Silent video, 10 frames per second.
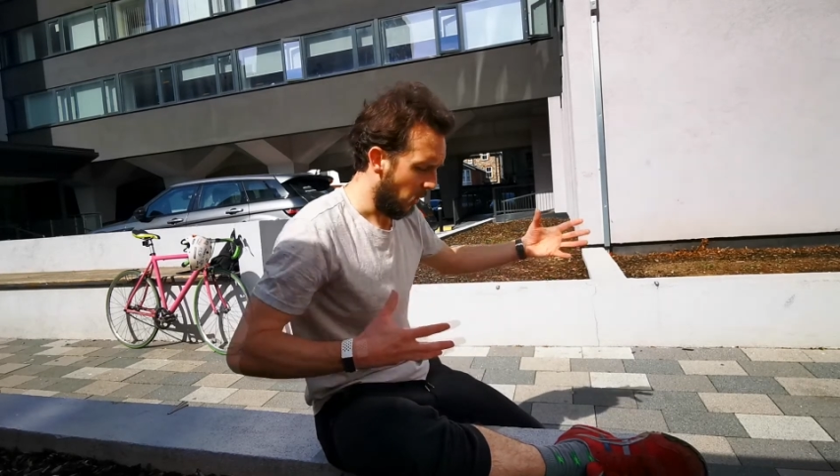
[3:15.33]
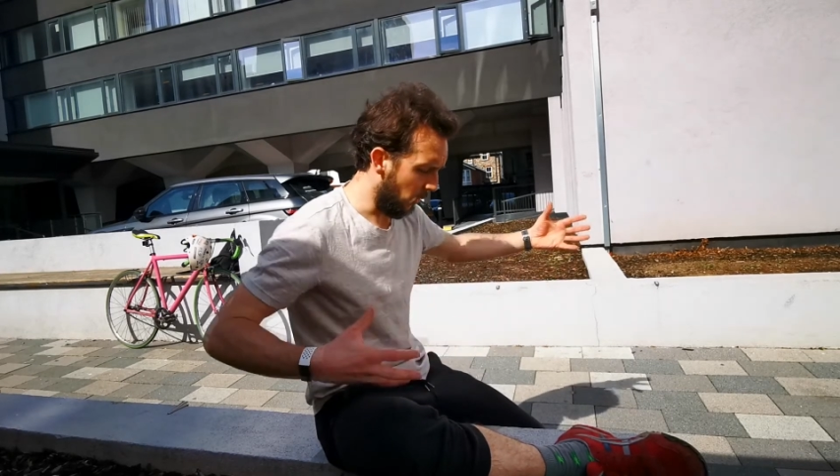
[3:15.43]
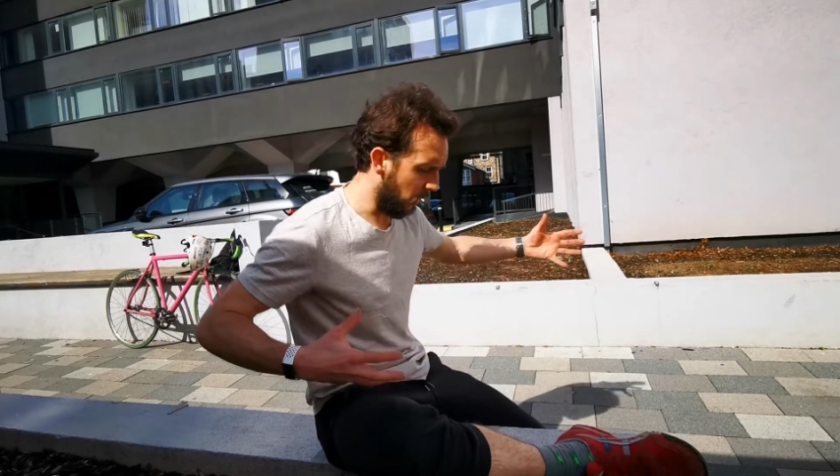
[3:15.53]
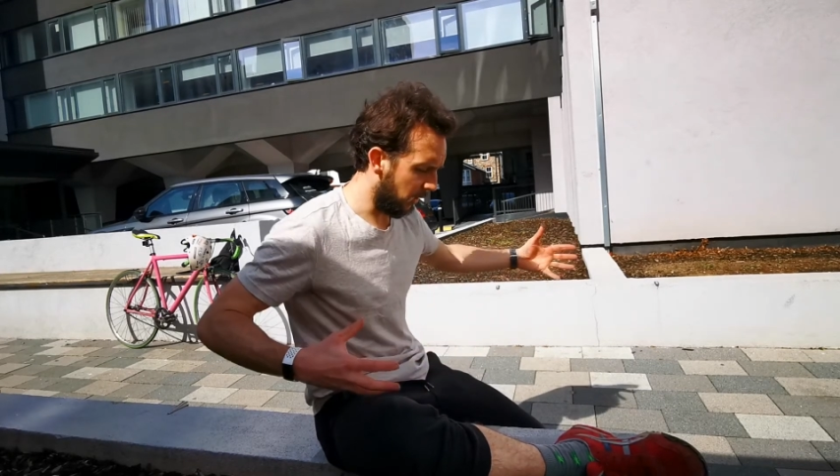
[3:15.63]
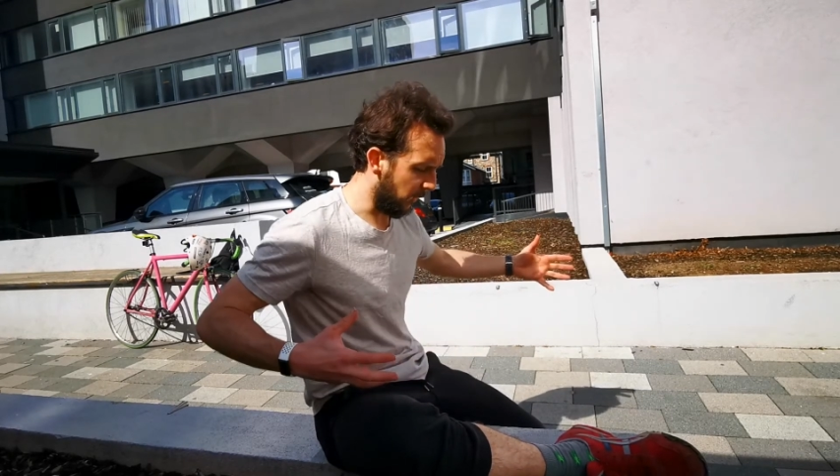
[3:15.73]

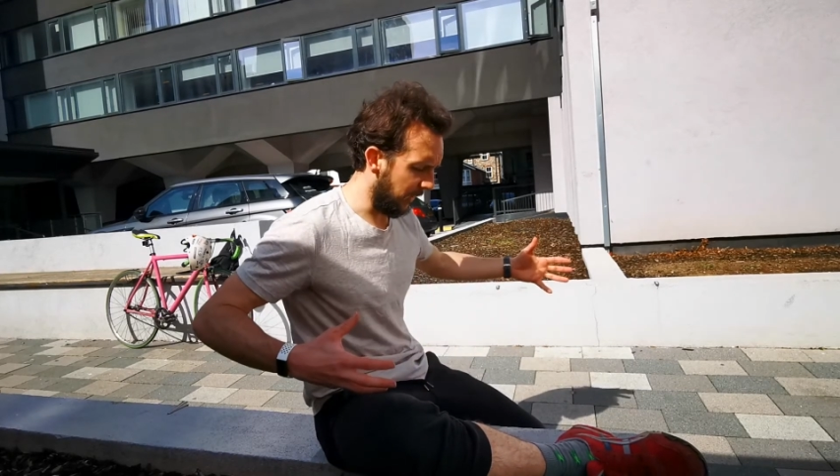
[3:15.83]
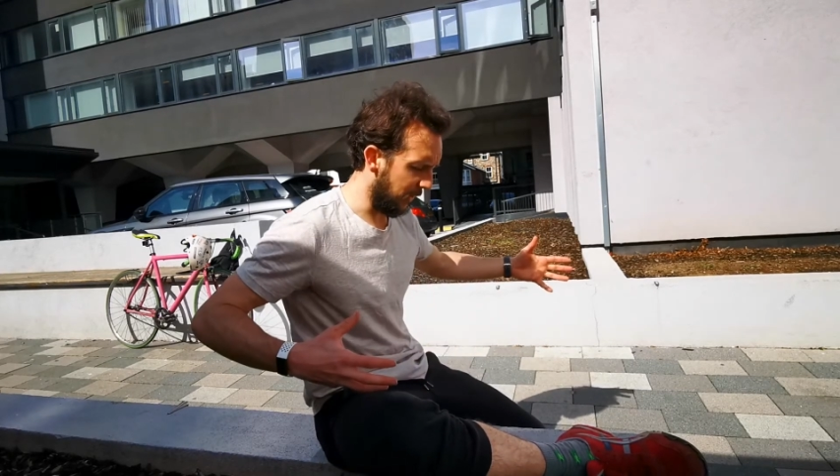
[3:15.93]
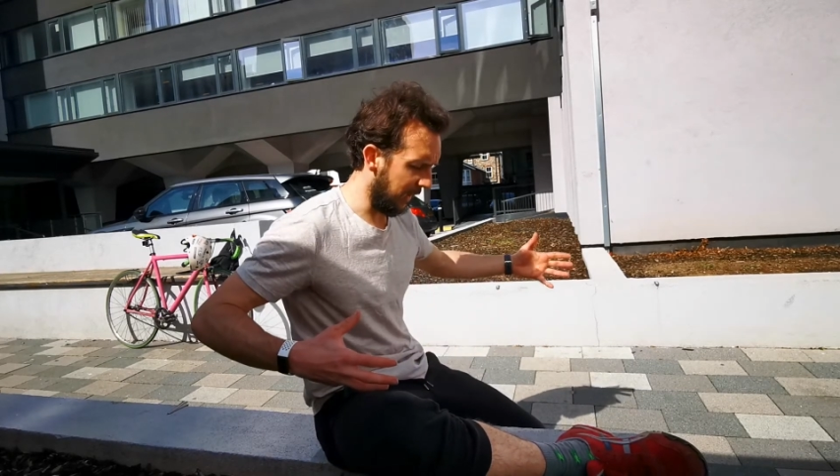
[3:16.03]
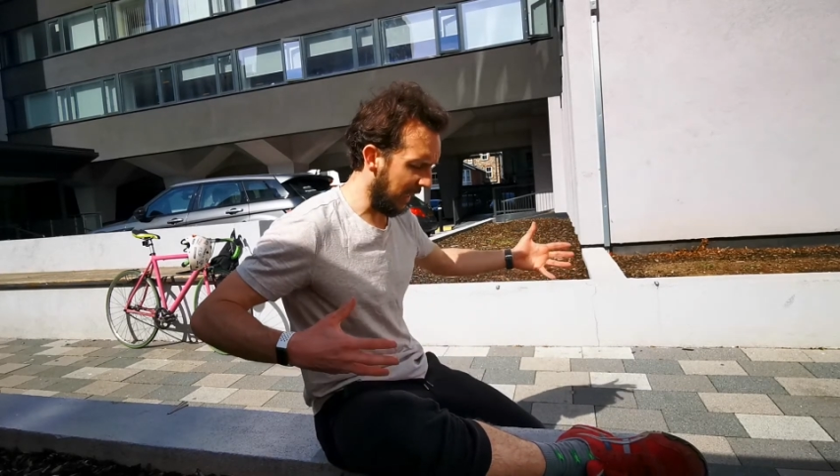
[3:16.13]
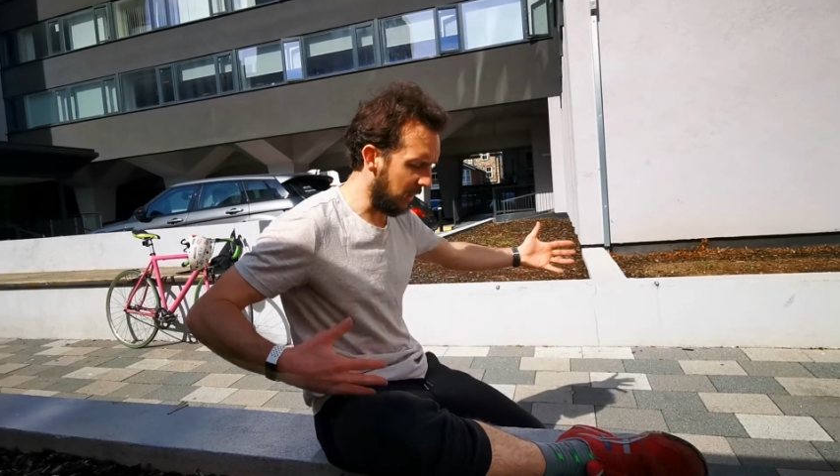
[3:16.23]
also, I
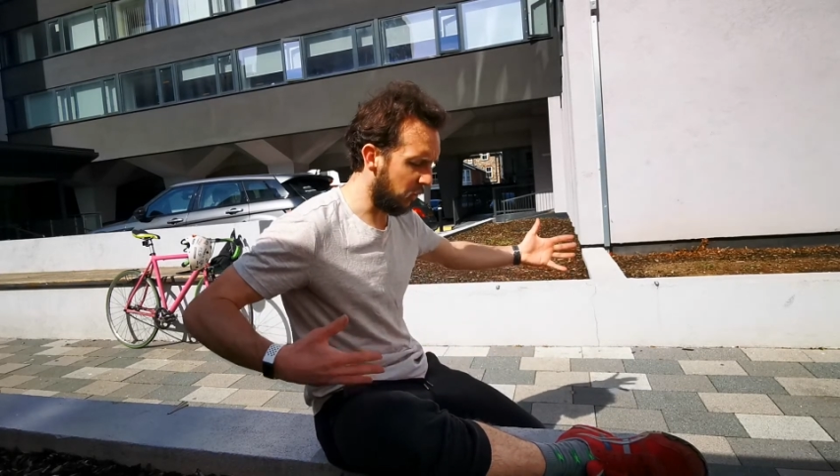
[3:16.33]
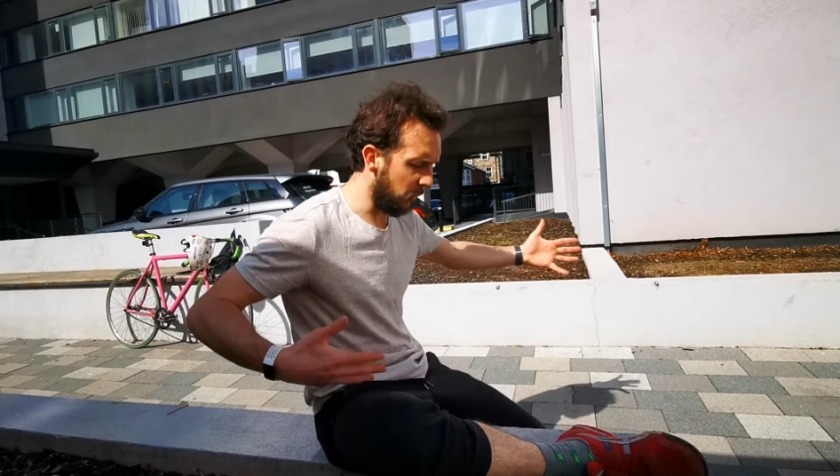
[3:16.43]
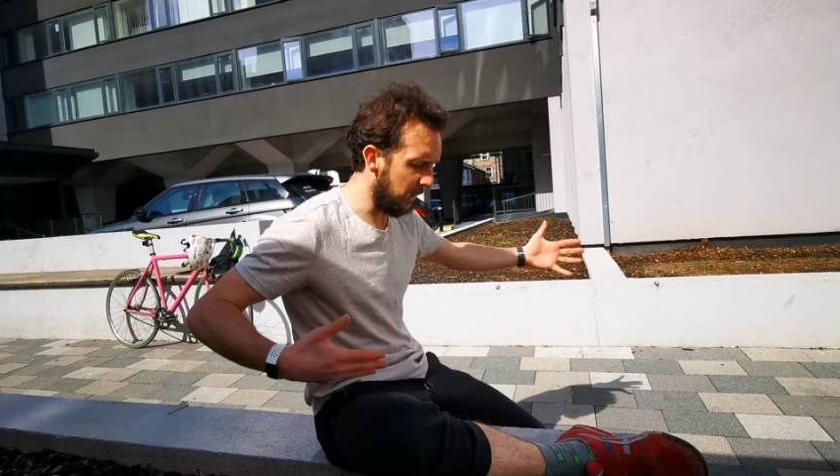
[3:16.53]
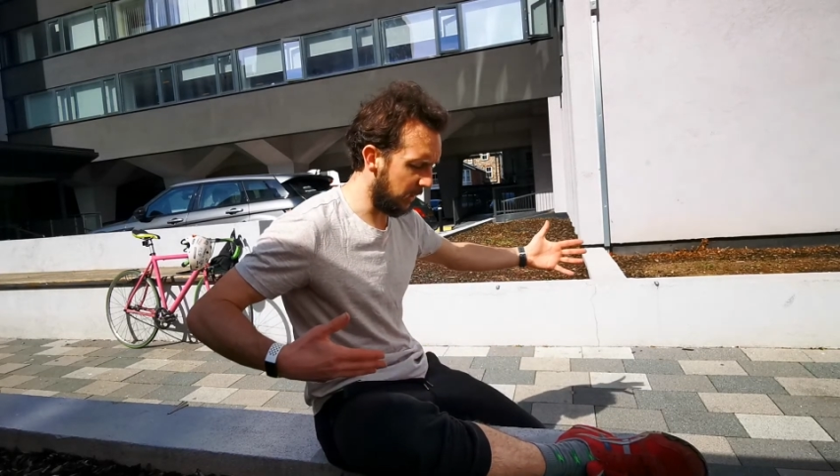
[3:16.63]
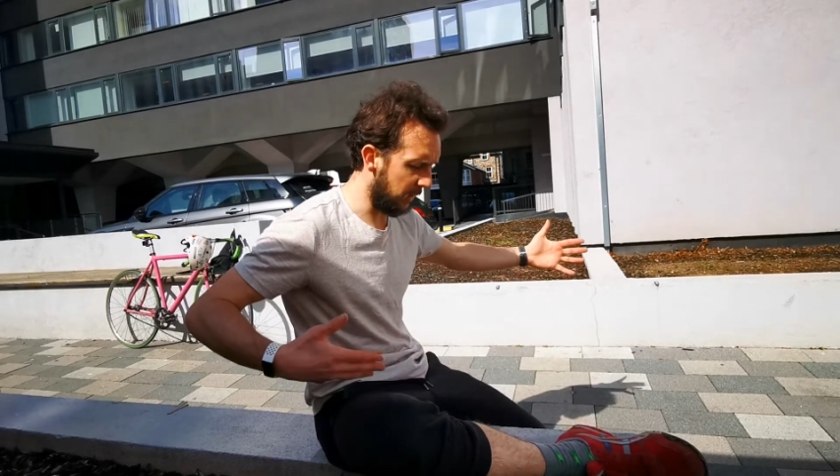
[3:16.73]
think,
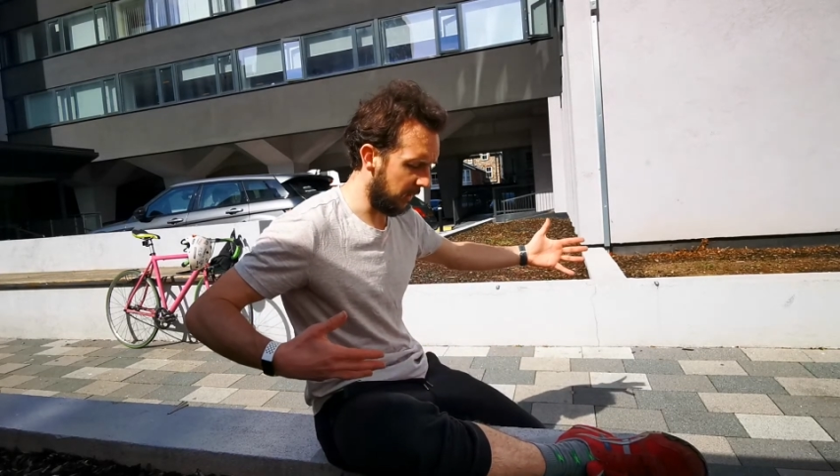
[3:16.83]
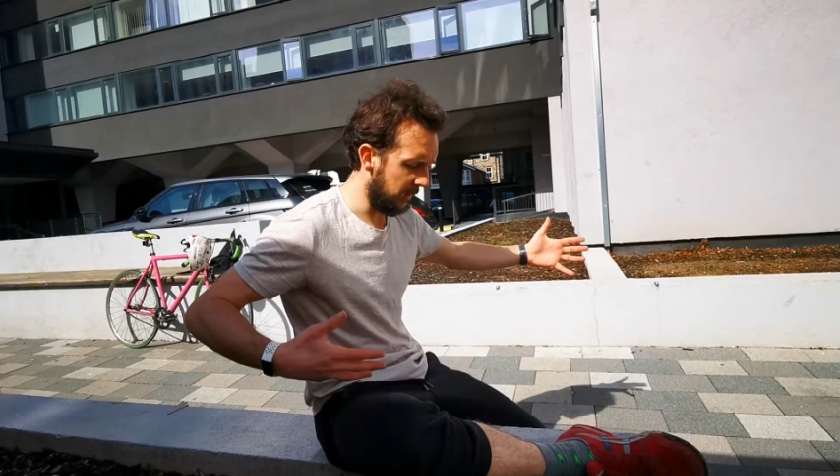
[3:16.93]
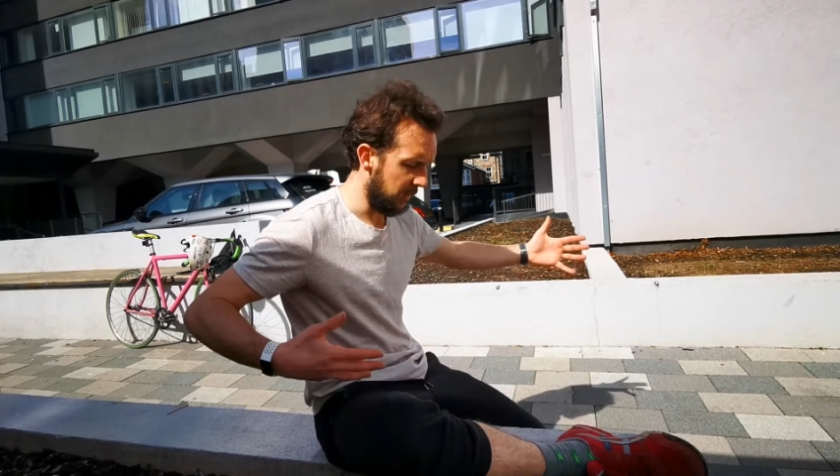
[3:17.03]
increased,